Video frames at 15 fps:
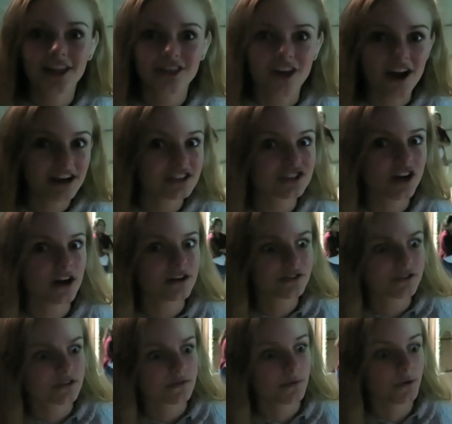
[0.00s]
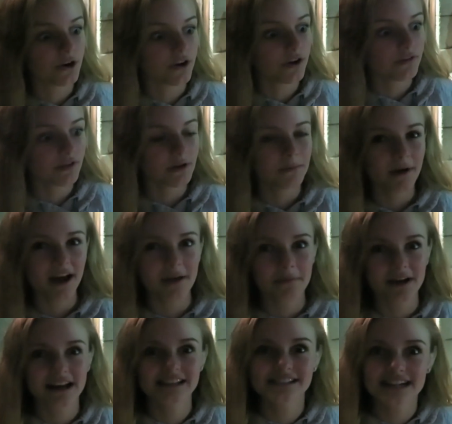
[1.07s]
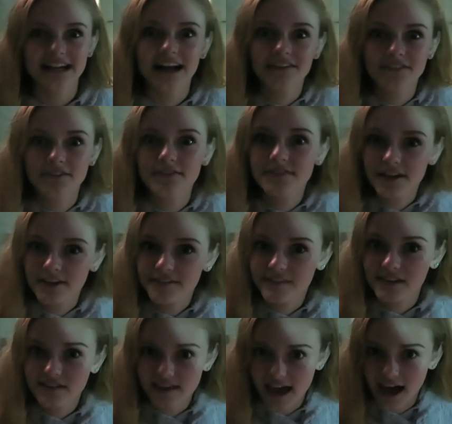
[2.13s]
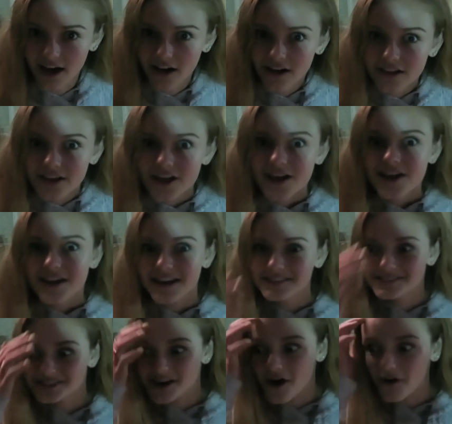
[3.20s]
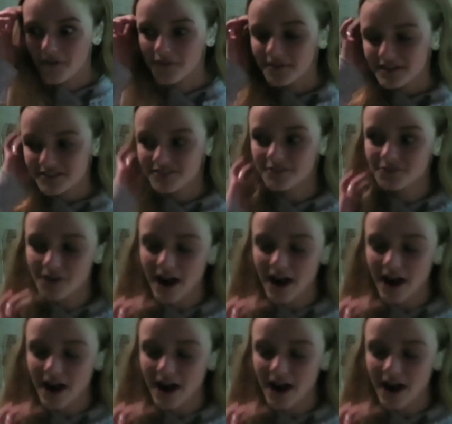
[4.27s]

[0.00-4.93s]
I thought I saw a squirrel run by, but it didn't have a fluffy tail. So it's a